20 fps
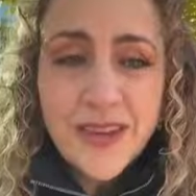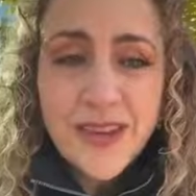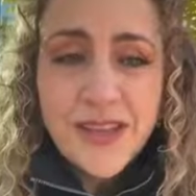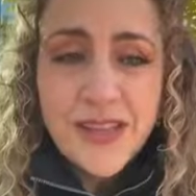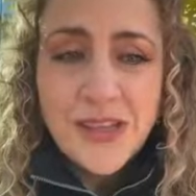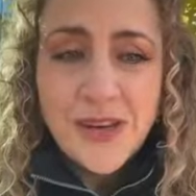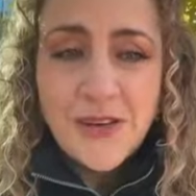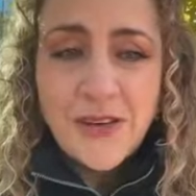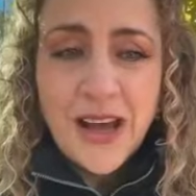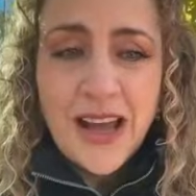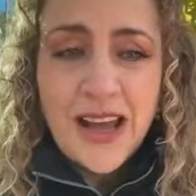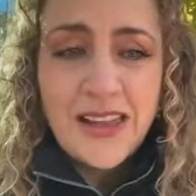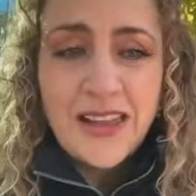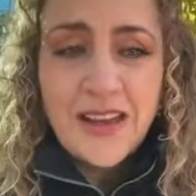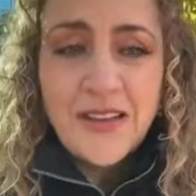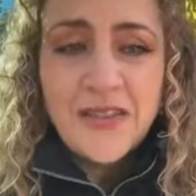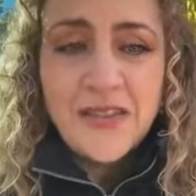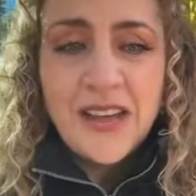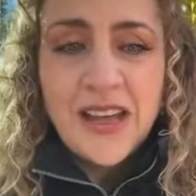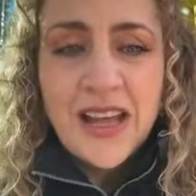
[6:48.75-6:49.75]
So
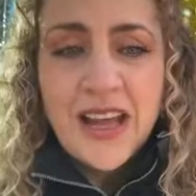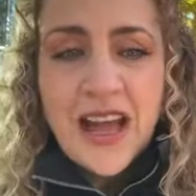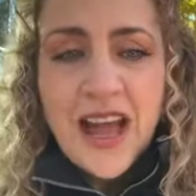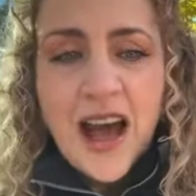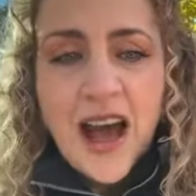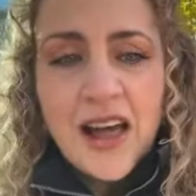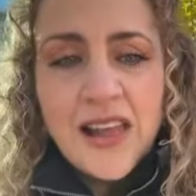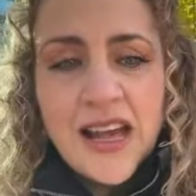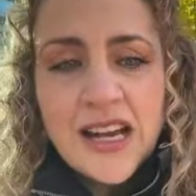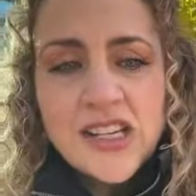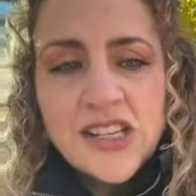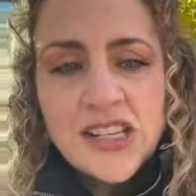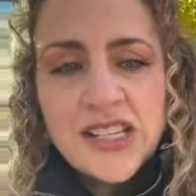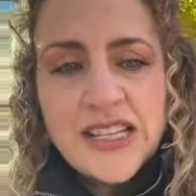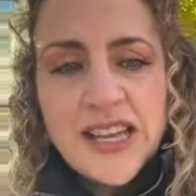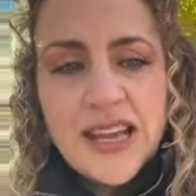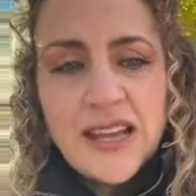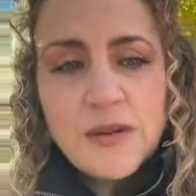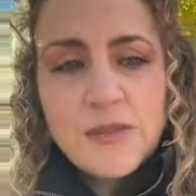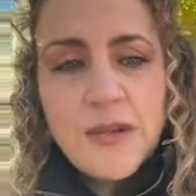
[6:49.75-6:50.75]
I'll actually
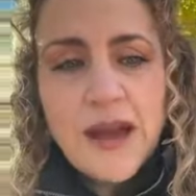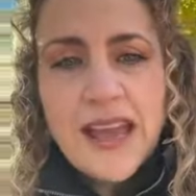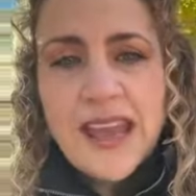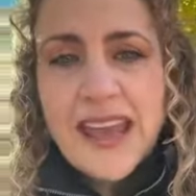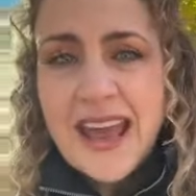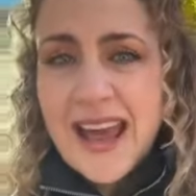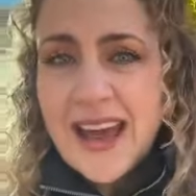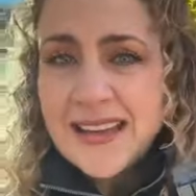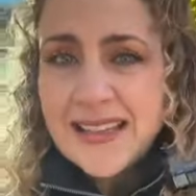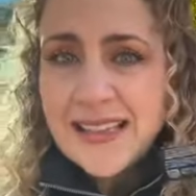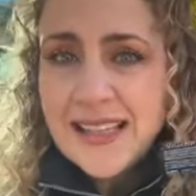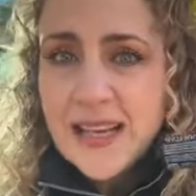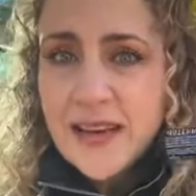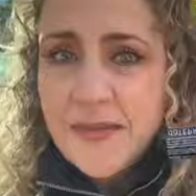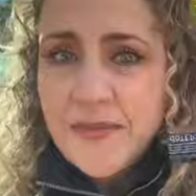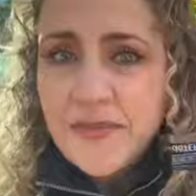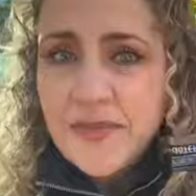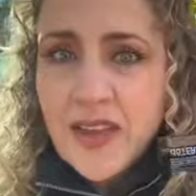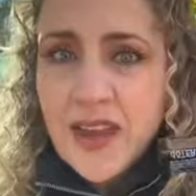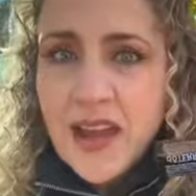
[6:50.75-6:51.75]
take my cassia.
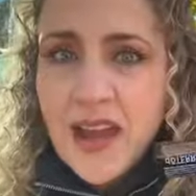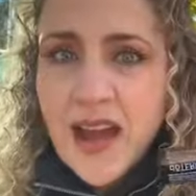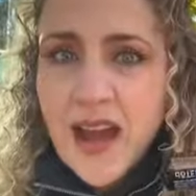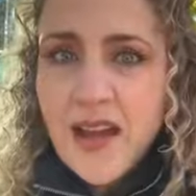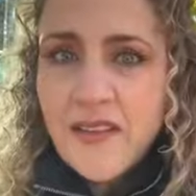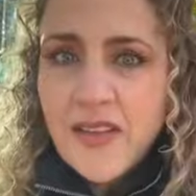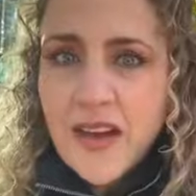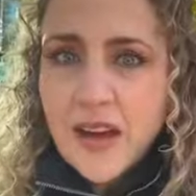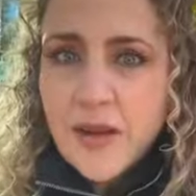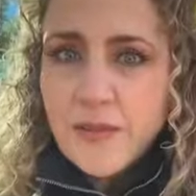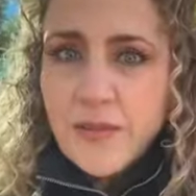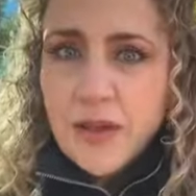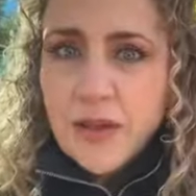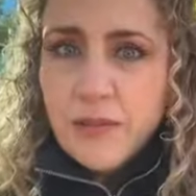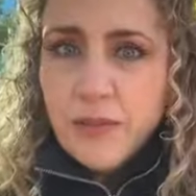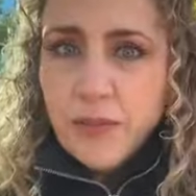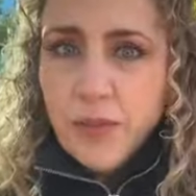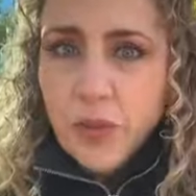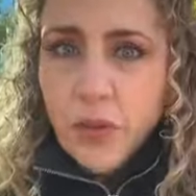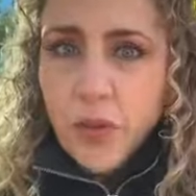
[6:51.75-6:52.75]
I've got a big
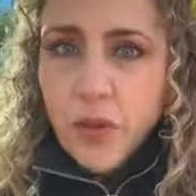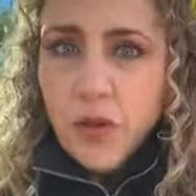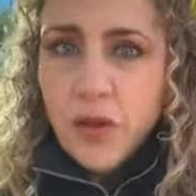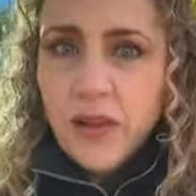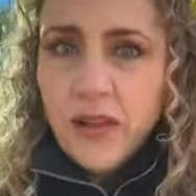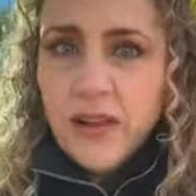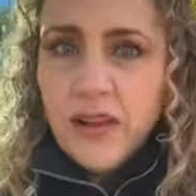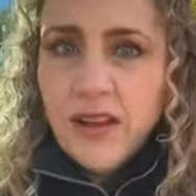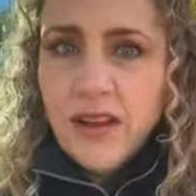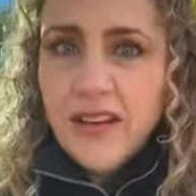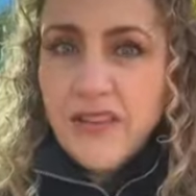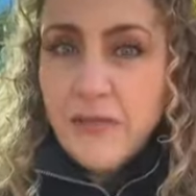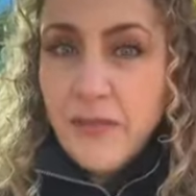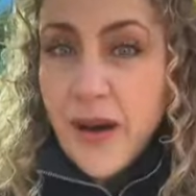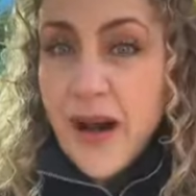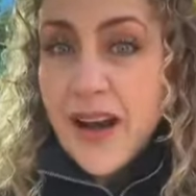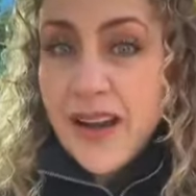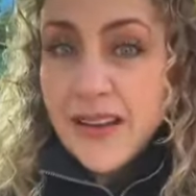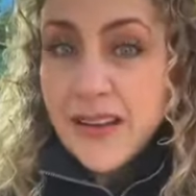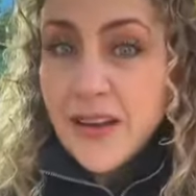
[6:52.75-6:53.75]
bowl of
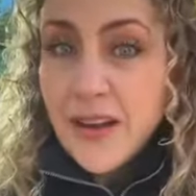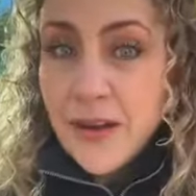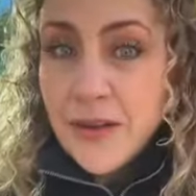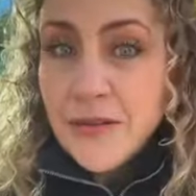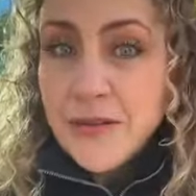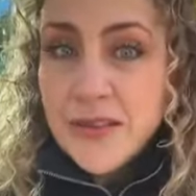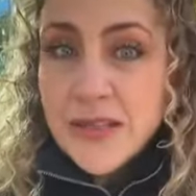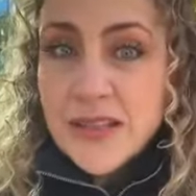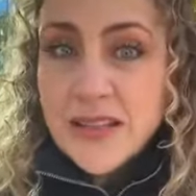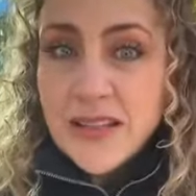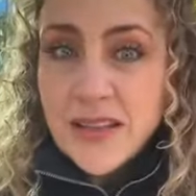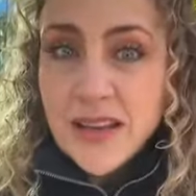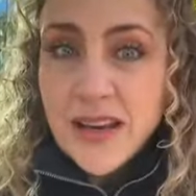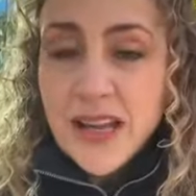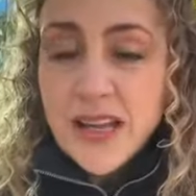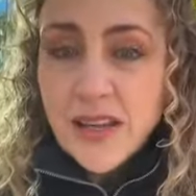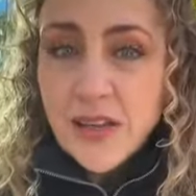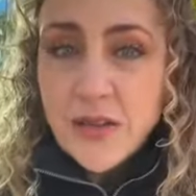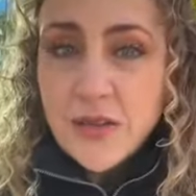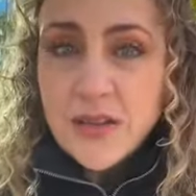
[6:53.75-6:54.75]
pine cones that I
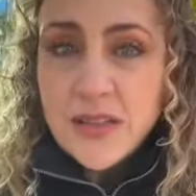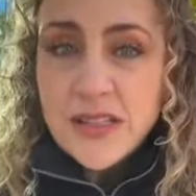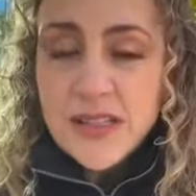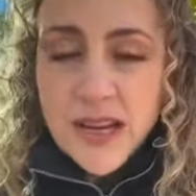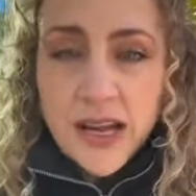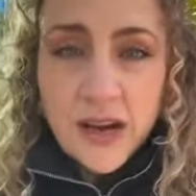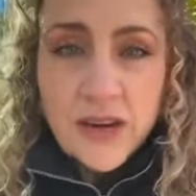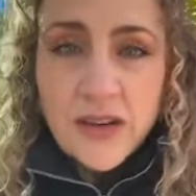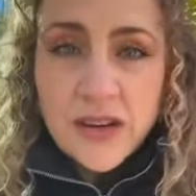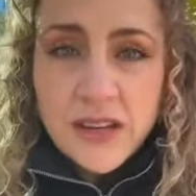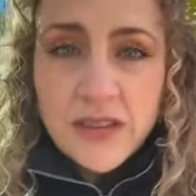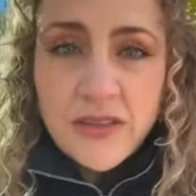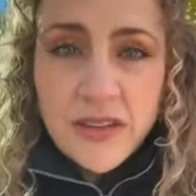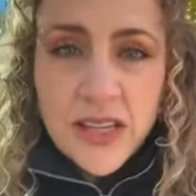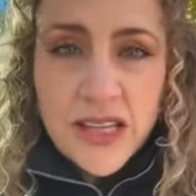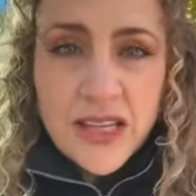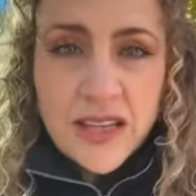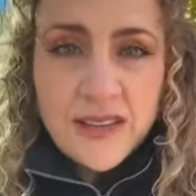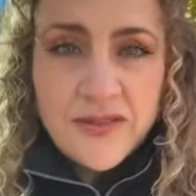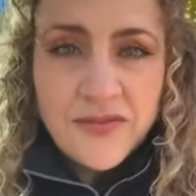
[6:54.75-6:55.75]
use
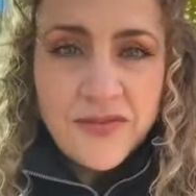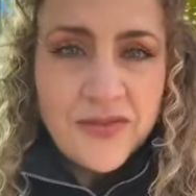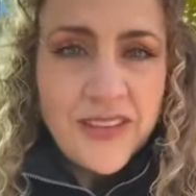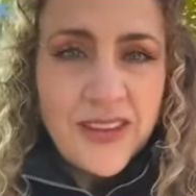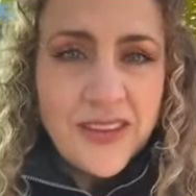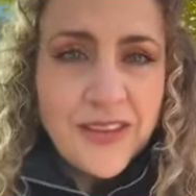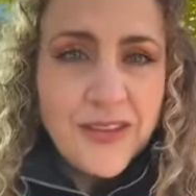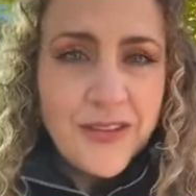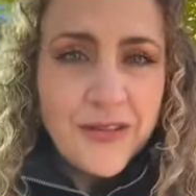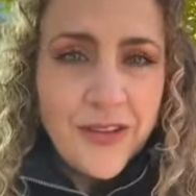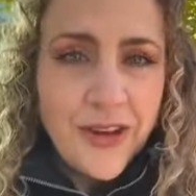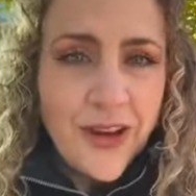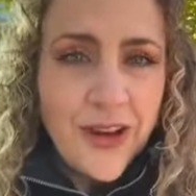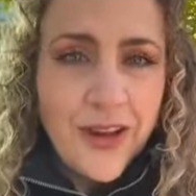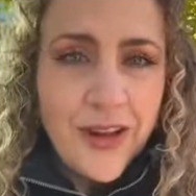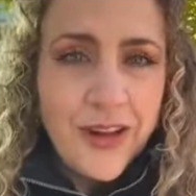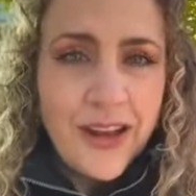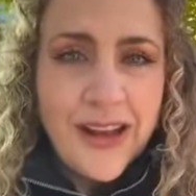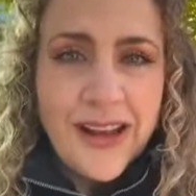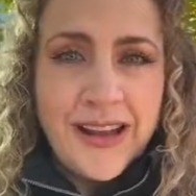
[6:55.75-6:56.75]
decoratively in the
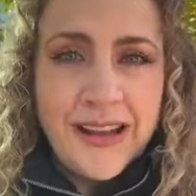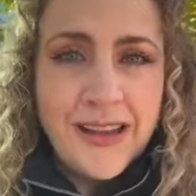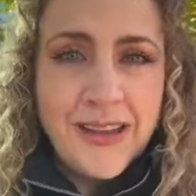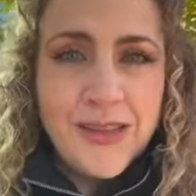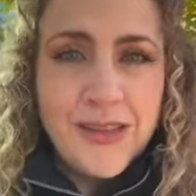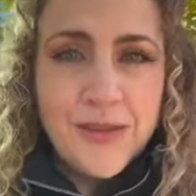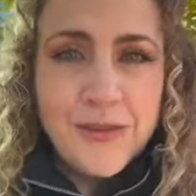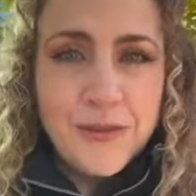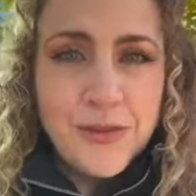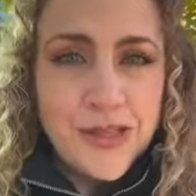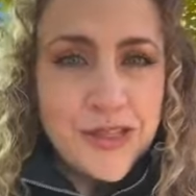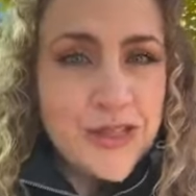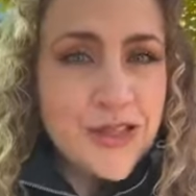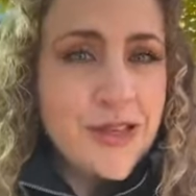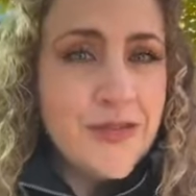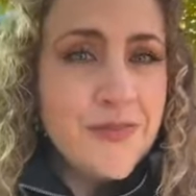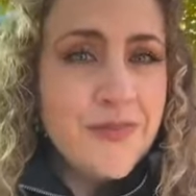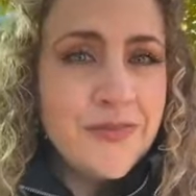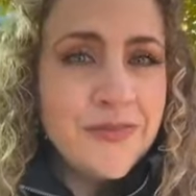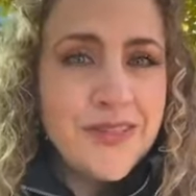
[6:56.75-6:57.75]
fall and in the
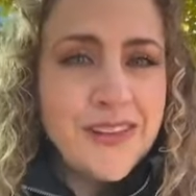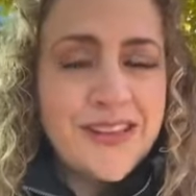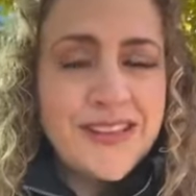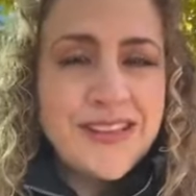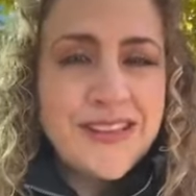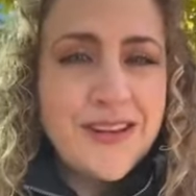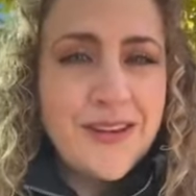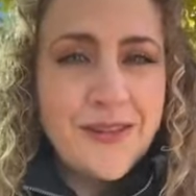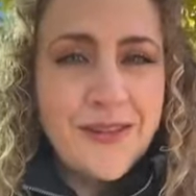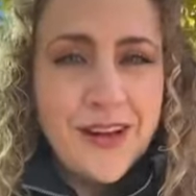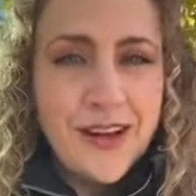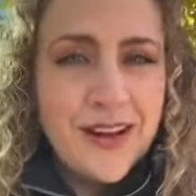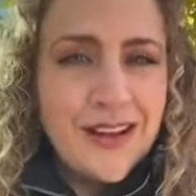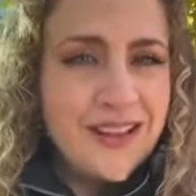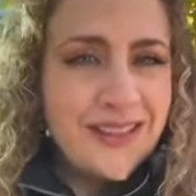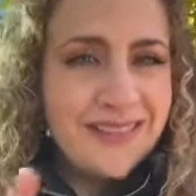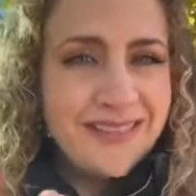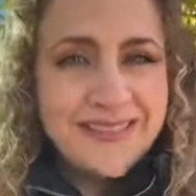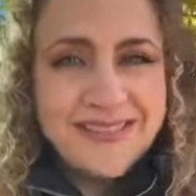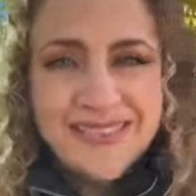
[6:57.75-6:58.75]
winter because they're very
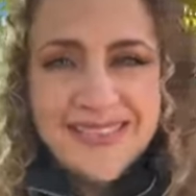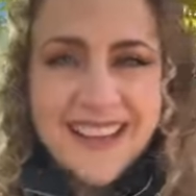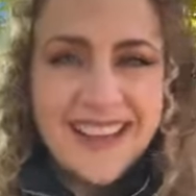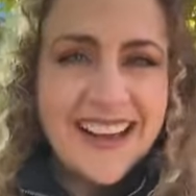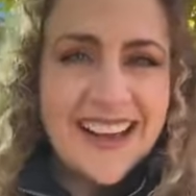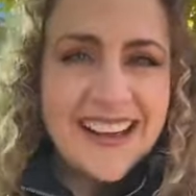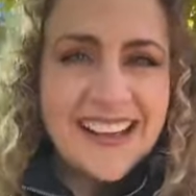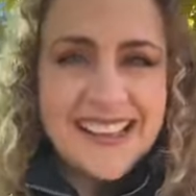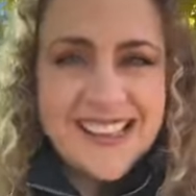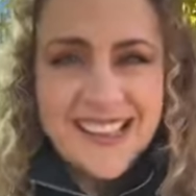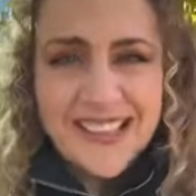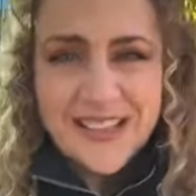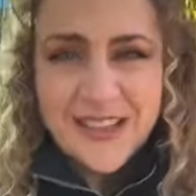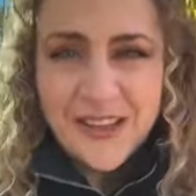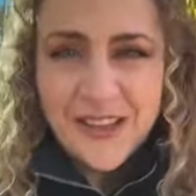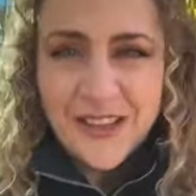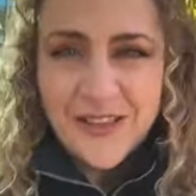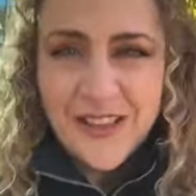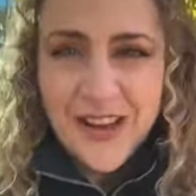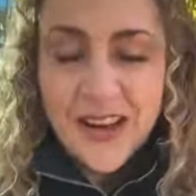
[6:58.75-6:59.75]
kind of
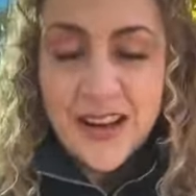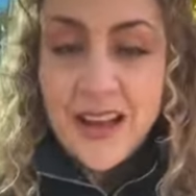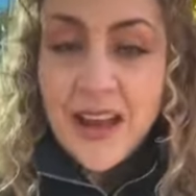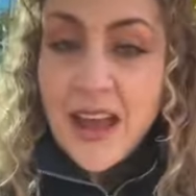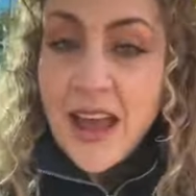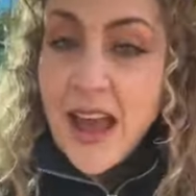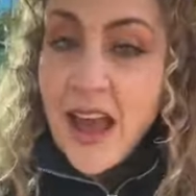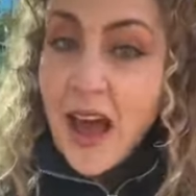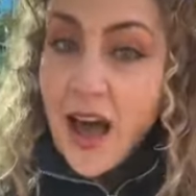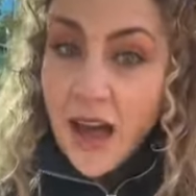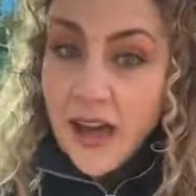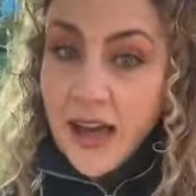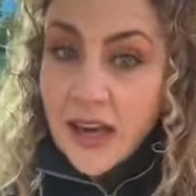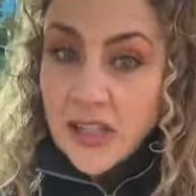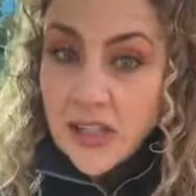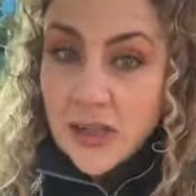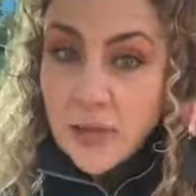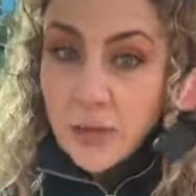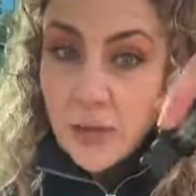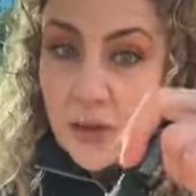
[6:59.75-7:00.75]
seasonal and fun. I'll
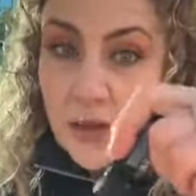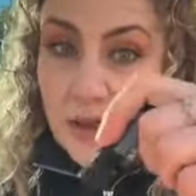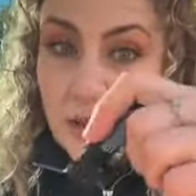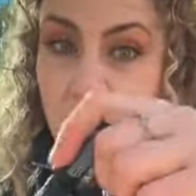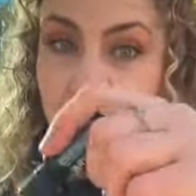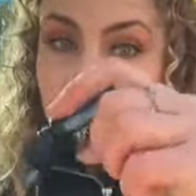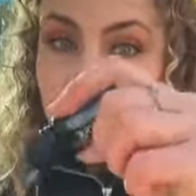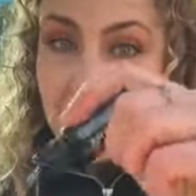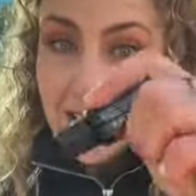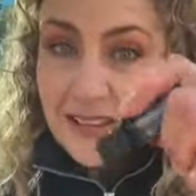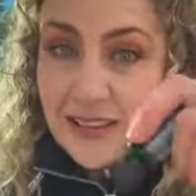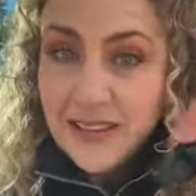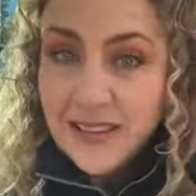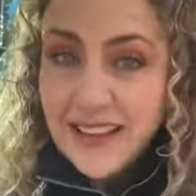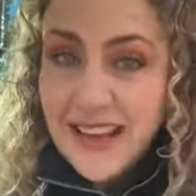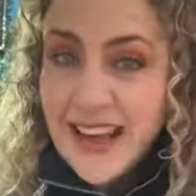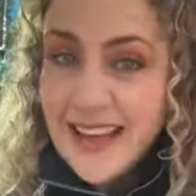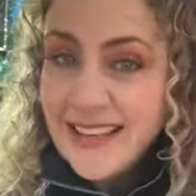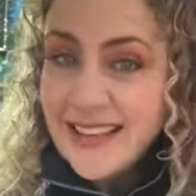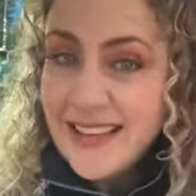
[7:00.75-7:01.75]
actually put the
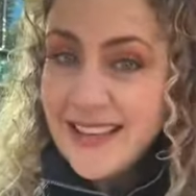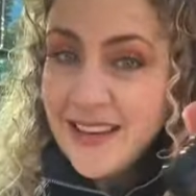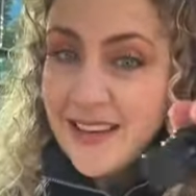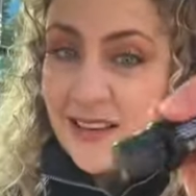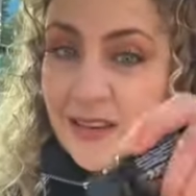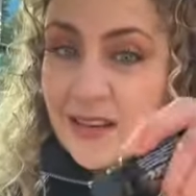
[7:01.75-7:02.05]
cassia